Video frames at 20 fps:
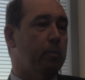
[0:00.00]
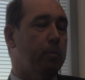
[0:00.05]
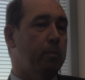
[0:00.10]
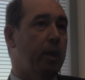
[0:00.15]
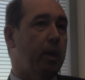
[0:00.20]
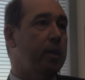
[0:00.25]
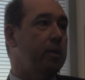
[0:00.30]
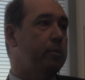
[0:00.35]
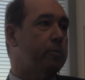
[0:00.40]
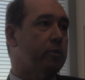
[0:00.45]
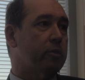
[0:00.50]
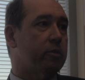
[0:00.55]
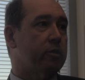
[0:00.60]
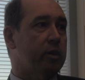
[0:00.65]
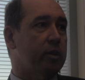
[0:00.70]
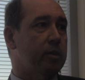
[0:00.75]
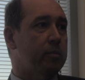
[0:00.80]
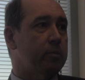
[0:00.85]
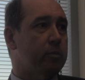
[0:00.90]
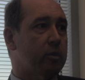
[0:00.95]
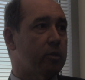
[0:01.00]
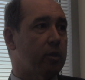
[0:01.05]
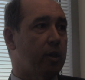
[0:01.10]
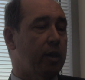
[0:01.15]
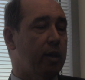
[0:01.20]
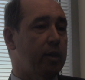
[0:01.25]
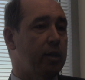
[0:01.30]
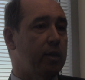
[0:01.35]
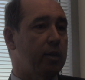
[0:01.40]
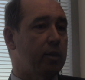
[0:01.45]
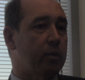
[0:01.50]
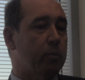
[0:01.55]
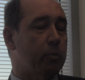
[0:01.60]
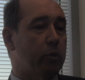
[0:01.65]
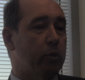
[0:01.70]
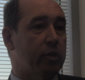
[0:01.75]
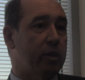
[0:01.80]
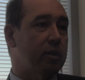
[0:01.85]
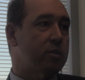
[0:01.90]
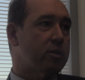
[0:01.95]
many programs, and
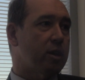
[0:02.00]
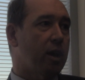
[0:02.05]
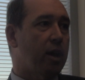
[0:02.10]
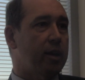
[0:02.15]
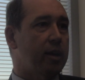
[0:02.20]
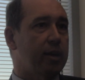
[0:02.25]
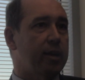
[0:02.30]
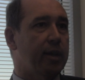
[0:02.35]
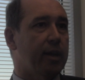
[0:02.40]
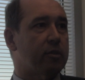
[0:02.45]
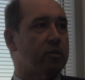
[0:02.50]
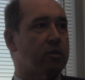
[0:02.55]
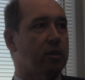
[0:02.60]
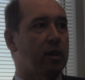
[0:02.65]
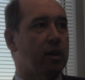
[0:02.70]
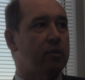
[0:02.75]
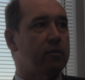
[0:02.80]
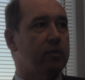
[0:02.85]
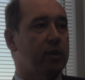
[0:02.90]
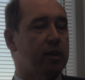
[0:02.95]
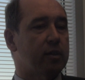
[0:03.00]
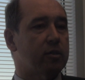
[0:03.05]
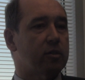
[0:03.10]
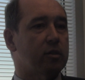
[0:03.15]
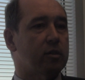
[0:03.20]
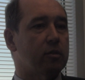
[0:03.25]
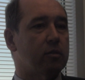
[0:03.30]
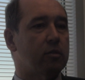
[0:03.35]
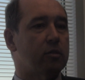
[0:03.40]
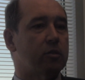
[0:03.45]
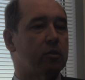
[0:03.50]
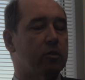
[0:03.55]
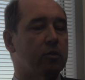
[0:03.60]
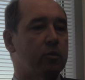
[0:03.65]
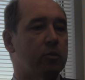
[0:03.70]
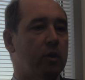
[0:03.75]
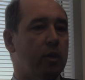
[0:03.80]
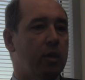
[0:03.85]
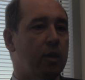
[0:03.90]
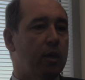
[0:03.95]
both inside and outside of NASA. So
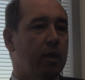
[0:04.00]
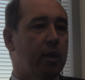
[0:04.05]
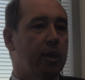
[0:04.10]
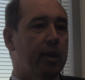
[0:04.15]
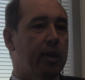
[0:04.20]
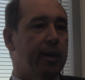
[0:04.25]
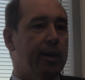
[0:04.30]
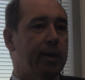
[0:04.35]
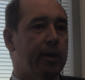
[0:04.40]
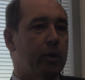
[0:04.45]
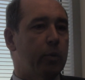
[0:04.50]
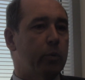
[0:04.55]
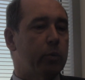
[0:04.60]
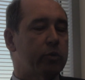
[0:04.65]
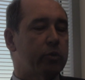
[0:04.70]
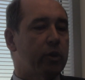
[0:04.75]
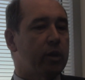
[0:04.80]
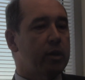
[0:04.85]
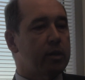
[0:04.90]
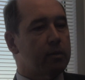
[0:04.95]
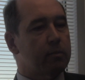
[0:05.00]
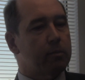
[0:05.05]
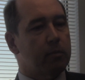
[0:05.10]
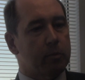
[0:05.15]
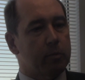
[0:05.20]
we're trying to,